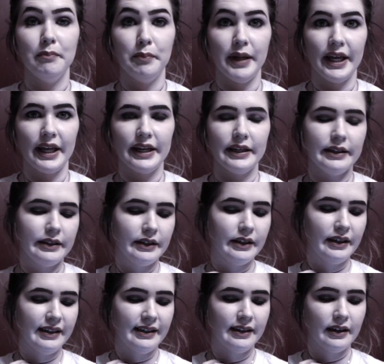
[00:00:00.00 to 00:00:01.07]
been
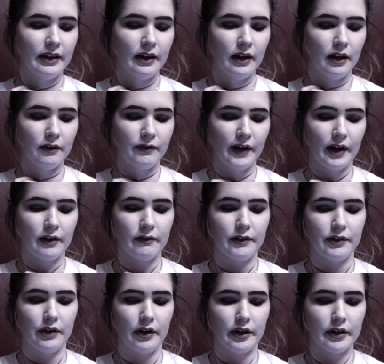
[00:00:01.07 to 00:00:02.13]
a fan of
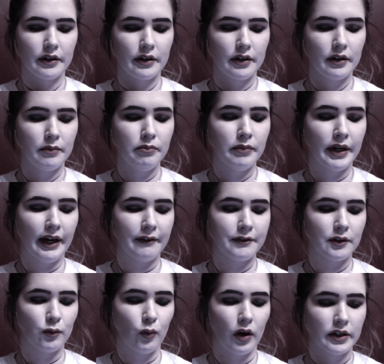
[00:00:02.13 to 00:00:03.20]
the dark, but
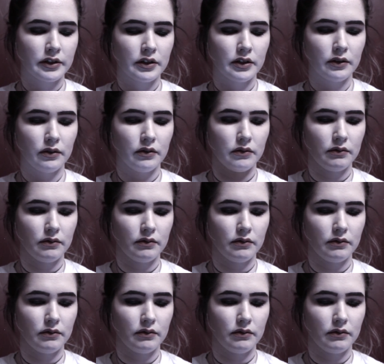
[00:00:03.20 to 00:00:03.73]
after watching,